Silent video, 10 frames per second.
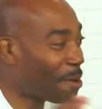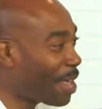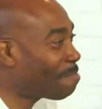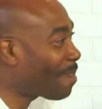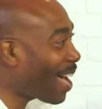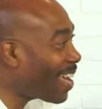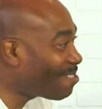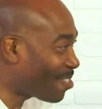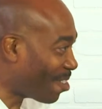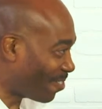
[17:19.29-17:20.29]
might have
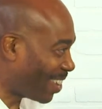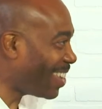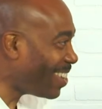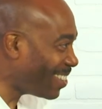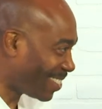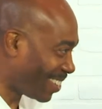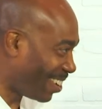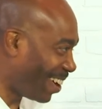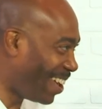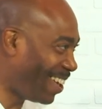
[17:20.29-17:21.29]
gone
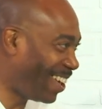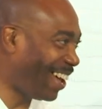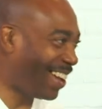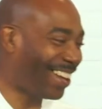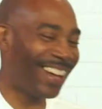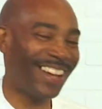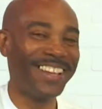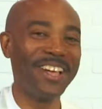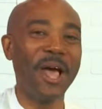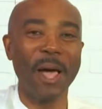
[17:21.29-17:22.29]
easier.
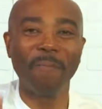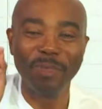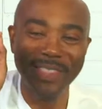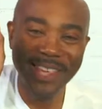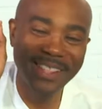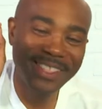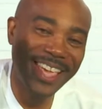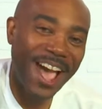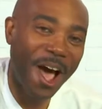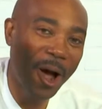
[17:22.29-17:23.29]

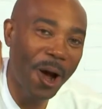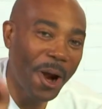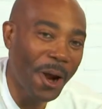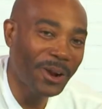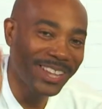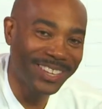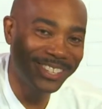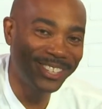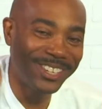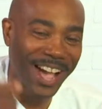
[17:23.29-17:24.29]
The hardest
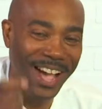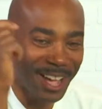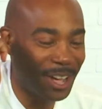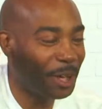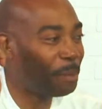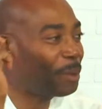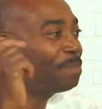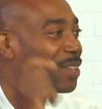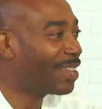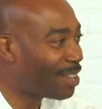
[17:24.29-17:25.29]
job
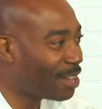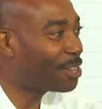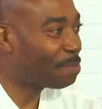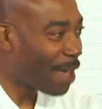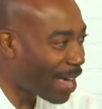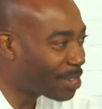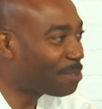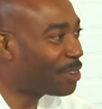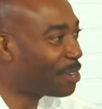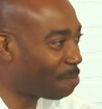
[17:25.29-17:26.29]
is
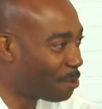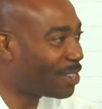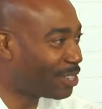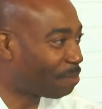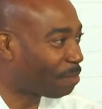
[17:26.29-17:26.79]
pastoring and preaching.